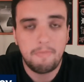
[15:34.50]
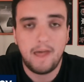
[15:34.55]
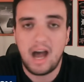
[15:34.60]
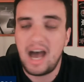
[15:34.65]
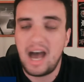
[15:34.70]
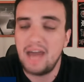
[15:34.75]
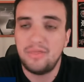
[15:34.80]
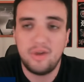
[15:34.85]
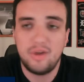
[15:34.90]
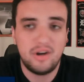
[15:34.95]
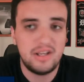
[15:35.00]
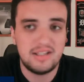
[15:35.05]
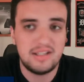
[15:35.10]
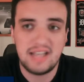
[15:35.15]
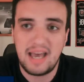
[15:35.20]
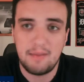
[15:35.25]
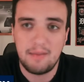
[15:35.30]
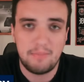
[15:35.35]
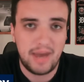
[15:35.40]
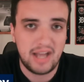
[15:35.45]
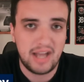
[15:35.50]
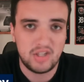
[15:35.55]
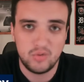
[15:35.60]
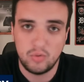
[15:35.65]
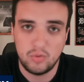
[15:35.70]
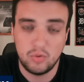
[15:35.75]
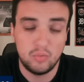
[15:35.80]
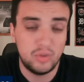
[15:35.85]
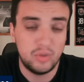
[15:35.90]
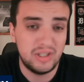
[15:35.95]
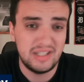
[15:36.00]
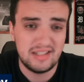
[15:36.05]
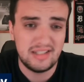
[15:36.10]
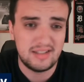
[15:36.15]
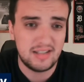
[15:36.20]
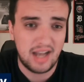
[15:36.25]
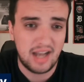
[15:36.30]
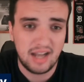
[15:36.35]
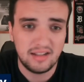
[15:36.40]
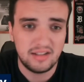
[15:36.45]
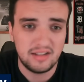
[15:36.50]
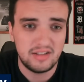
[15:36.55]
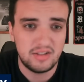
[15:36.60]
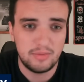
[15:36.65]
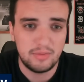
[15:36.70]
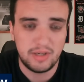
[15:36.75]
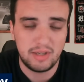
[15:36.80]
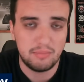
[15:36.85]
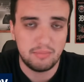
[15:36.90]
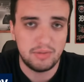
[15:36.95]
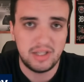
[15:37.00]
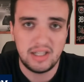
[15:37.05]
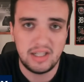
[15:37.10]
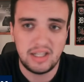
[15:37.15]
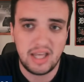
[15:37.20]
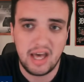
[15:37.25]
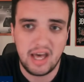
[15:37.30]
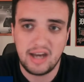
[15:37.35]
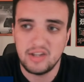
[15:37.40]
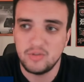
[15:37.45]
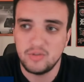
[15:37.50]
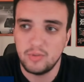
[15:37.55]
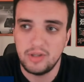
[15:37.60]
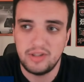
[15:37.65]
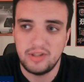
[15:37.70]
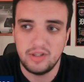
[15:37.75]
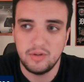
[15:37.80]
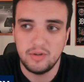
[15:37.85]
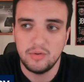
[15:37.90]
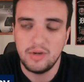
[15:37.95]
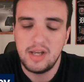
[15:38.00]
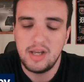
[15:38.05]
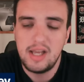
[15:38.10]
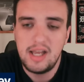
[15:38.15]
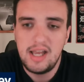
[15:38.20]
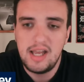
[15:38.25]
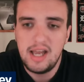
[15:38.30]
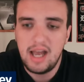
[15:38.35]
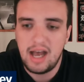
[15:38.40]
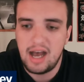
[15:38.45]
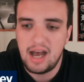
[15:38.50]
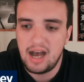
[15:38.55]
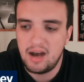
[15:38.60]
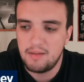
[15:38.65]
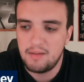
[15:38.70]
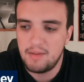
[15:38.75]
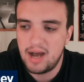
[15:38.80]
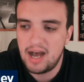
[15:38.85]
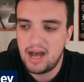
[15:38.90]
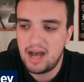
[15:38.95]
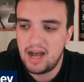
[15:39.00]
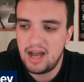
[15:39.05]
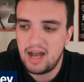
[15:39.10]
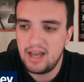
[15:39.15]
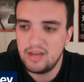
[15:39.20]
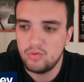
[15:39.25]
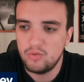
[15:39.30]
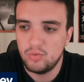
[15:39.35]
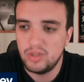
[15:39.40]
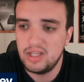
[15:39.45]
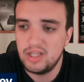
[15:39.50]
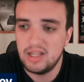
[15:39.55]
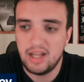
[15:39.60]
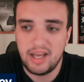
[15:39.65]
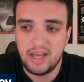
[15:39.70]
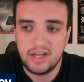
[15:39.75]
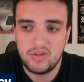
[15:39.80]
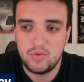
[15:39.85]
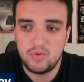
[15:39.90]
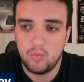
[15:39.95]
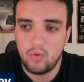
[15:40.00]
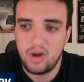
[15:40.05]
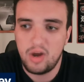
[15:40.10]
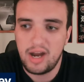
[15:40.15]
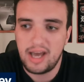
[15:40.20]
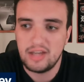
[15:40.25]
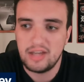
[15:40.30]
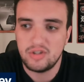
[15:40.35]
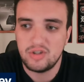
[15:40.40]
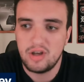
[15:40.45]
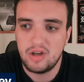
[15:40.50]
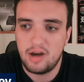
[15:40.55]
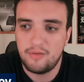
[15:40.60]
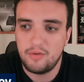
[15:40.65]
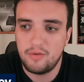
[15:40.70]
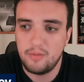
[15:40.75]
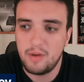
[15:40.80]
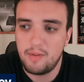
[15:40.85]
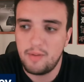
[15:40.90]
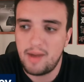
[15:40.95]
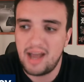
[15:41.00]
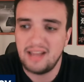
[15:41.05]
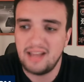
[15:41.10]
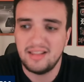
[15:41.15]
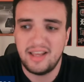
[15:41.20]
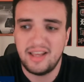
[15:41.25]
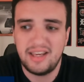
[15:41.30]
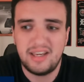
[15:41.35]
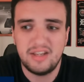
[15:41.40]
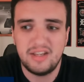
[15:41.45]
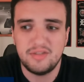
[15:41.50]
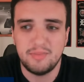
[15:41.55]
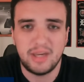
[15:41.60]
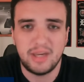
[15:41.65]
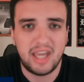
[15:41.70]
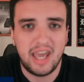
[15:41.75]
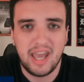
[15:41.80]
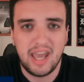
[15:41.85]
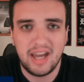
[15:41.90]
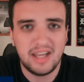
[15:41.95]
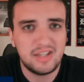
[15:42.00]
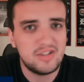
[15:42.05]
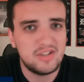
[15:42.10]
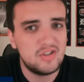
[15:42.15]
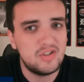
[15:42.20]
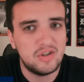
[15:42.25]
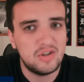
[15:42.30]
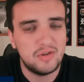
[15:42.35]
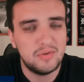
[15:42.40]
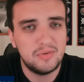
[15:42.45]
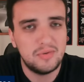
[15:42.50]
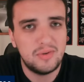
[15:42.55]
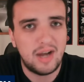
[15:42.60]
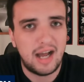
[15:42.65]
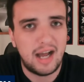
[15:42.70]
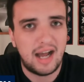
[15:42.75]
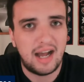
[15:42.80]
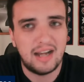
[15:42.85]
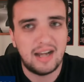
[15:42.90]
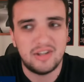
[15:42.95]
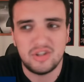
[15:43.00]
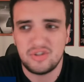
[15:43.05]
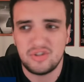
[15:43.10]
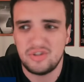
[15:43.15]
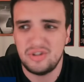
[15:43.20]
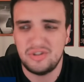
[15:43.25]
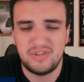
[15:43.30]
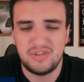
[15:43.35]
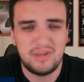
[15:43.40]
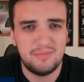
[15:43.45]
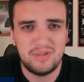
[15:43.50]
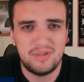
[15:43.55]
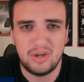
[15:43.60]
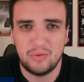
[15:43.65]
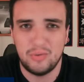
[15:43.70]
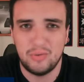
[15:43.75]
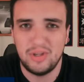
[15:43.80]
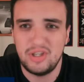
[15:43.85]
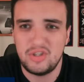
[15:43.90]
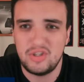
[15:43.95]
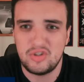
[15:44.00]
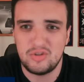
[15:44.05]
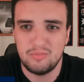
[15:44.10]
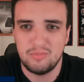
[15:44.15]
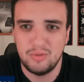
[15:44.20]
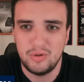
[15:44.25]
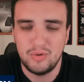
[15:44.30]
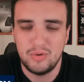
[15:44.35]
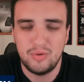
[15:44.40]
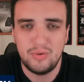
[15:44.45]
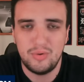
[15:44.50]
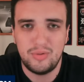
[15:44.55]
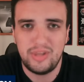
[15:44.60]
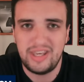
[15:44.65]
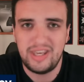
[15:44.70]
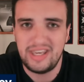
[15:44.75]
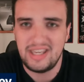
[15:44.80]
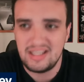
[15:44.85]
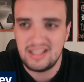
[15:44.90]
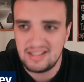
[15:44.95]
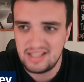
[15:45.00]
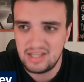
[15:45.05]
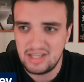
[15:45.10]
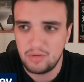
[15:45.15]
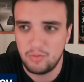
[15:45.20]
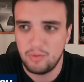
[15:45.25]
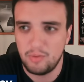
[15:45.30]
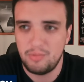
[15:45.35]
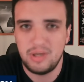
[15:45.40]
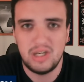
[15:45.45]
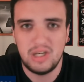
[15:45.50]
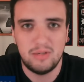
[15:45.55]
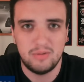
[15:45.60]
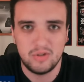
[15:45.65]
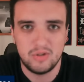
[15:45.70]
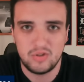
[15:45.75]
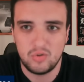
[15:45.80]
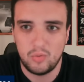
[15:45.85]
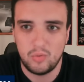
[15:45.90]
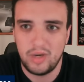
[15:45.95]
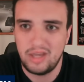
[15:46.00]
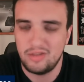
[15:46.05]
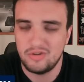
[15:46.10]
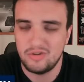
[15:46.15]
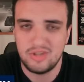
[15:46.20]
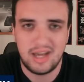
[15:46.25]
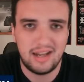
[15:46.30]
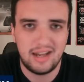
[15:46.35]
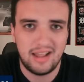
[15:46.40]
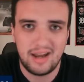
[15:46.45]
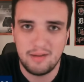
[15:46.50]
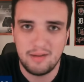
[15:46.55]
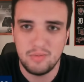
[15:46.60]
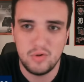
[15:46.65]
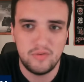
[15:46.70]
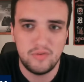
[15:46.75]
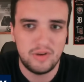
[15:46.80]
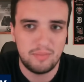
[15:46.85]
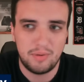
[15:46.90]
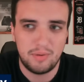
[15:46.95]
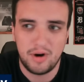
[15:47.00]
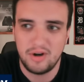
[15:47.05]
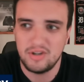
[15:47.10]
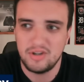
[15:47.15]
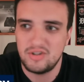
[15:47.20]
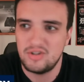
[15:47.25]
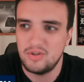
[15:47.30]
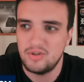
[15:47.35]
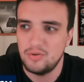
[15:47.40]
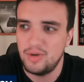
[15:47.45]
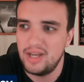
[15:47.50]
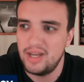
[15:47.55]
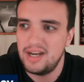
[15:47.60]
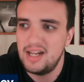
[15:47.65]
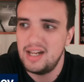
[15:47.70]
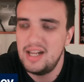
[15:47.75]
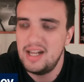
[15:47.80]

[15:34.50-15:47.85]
I thought his at-bats were really solid, to be completely honest with you. I really liked what I saw from him. I like his mechanics too. This seems like a really smooth, easy, repeatable swing. There's not a lot of moving parts to it.